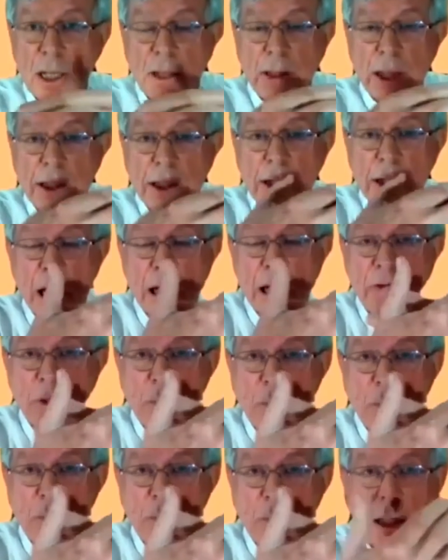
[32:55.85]
that kind of
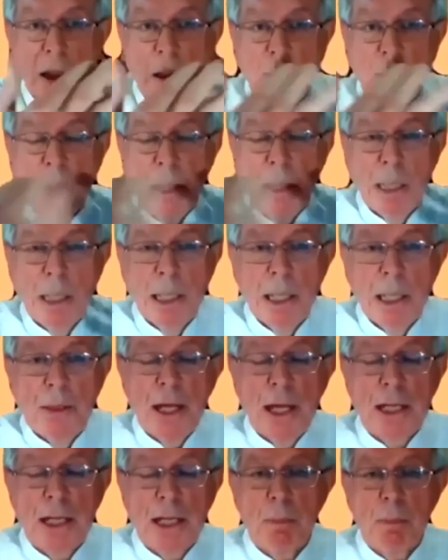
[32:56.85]
amalgam,
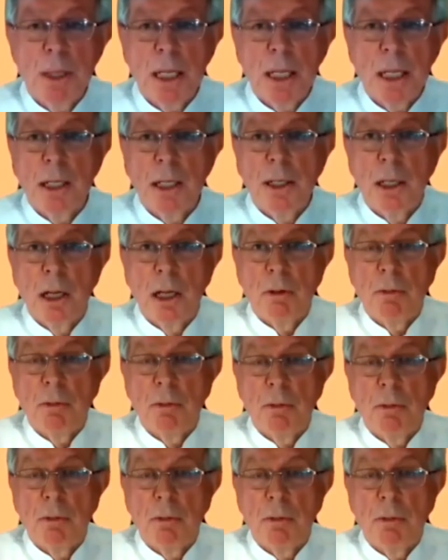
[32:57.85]
that appeared
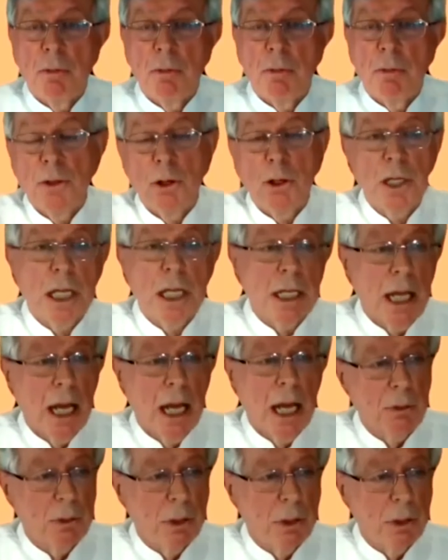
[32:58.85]
around the
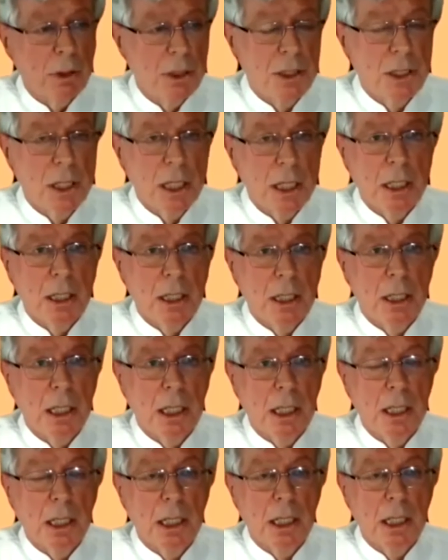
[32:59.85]
1300s in
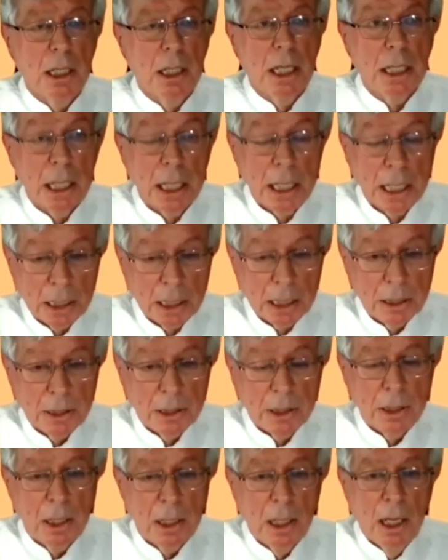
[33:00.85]
England.
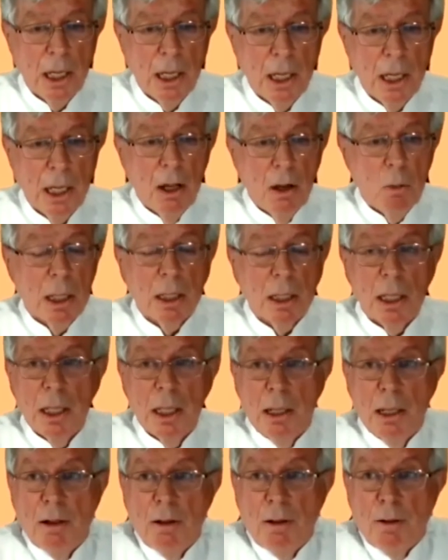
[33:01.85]
Well,
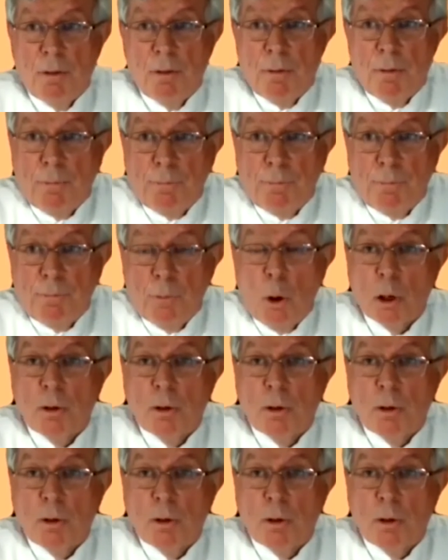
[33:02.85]
400 or